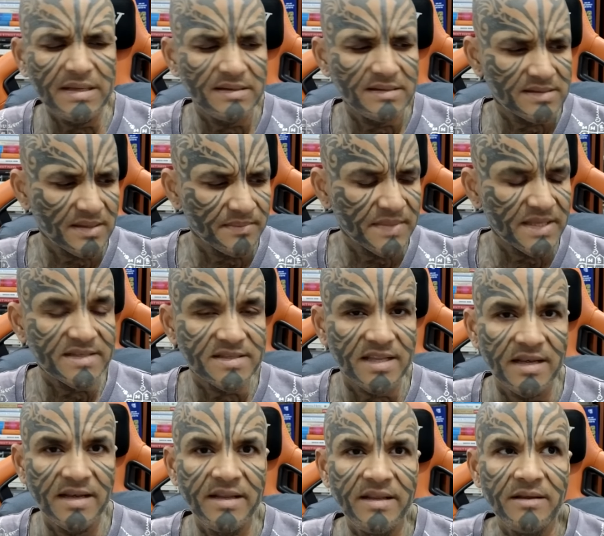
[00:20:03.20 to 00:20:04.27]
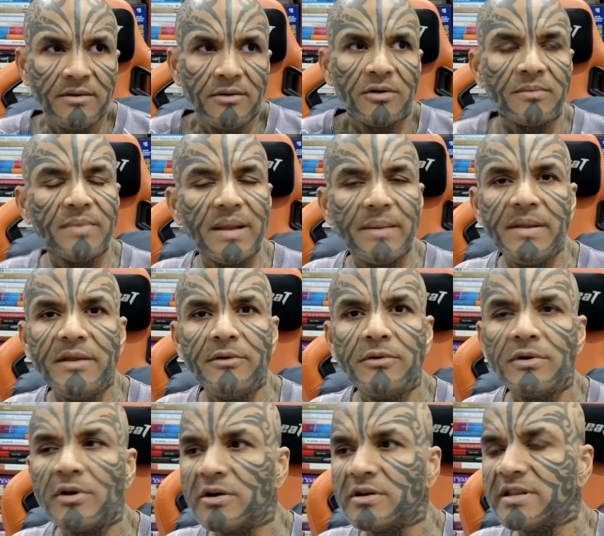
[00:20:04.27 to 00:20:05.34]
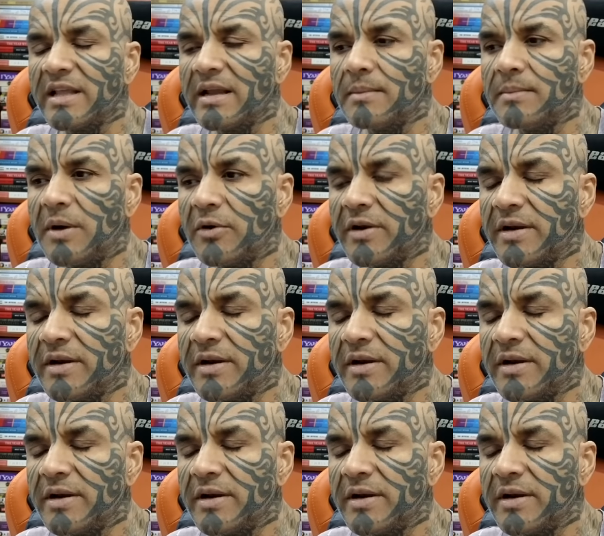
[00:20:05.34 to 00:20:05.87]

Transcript: something silly, or maybe you will not think about it